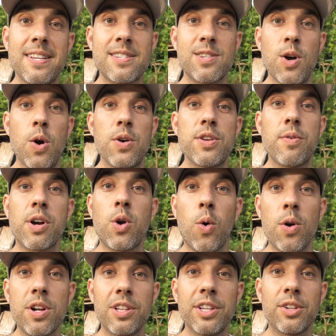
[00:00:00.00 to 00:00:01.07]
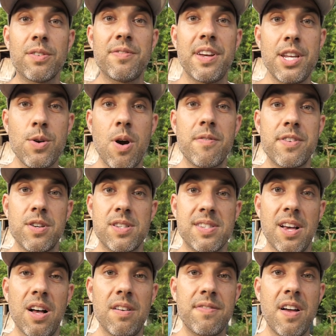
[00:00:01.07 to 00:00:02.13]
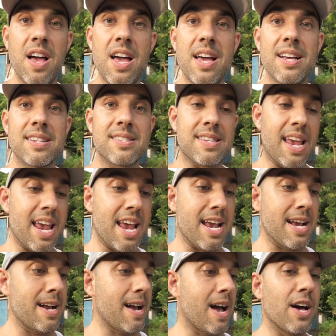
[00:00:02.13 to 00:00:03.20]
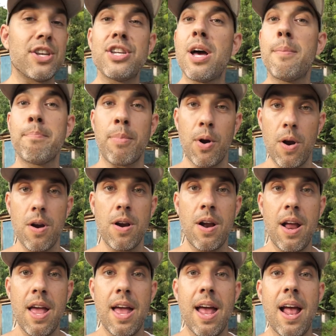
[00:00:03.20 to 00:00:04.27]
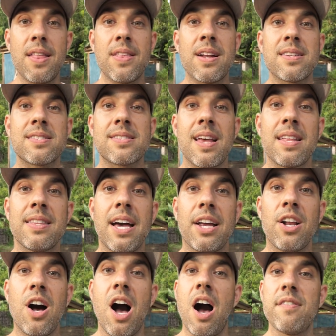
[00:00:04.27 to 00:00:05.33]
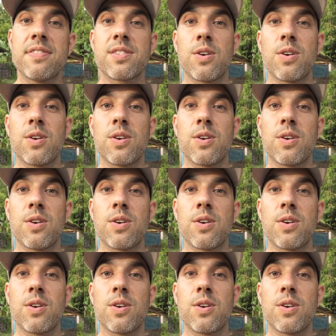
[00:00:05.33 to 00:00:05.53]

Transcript: So you record a little video of yourself saying a number and then send that off.